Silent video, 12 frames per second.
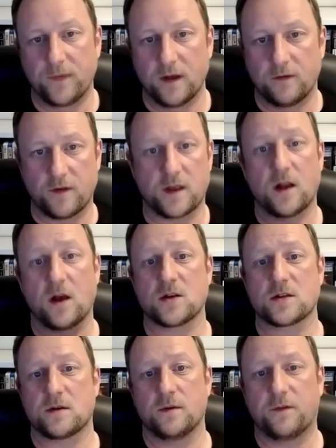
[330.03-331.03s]
for the
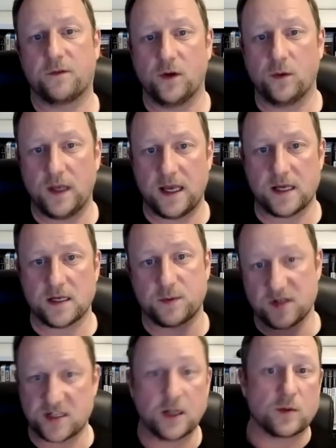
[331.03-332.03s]
last few years,
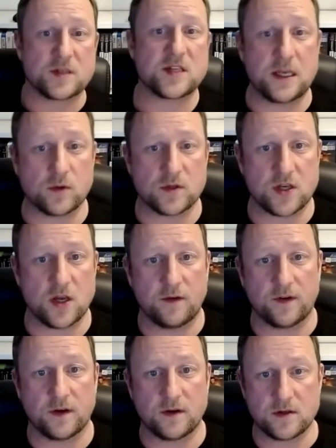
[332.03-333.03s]
but still with SQL
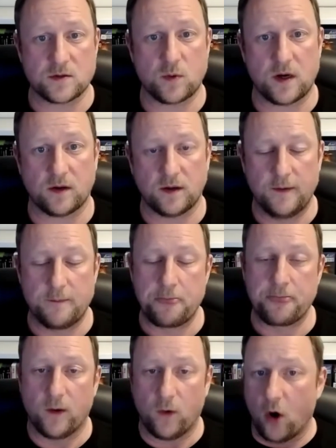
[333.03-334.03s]
Server as well
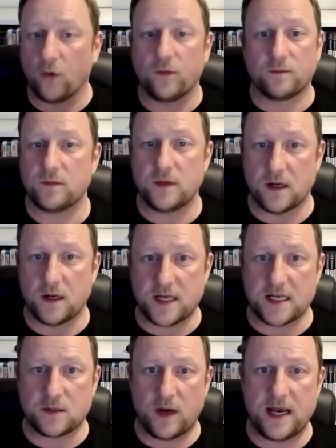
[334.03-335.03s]
on you know
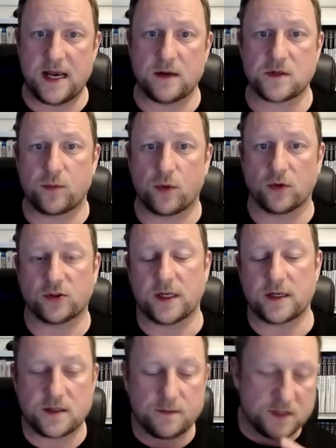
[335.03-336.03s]
data warehousing
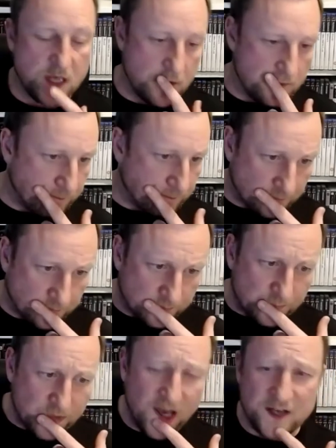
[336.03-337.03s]
projects. So
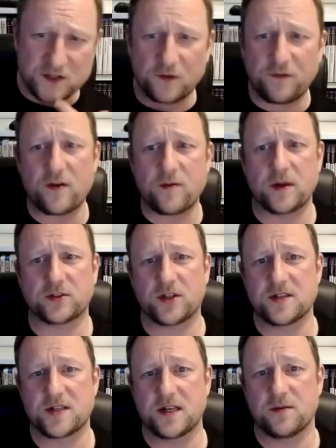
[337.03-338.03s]
I sort of very much
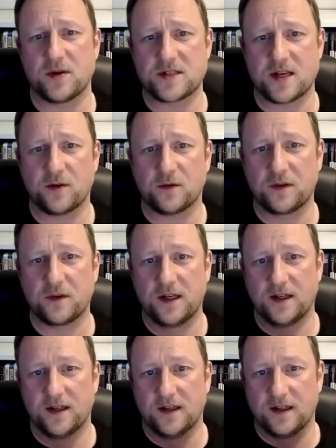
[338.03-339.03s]
consider myself,
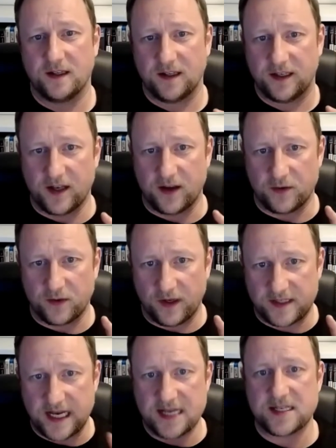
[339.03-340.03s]
you know, a
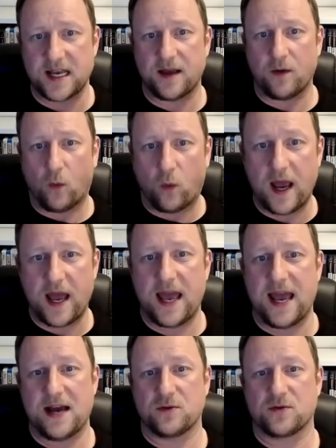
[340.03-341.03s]
data
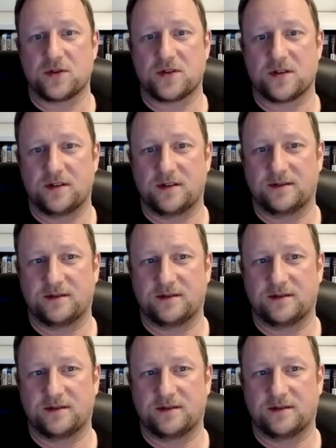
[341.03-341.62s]
warehouse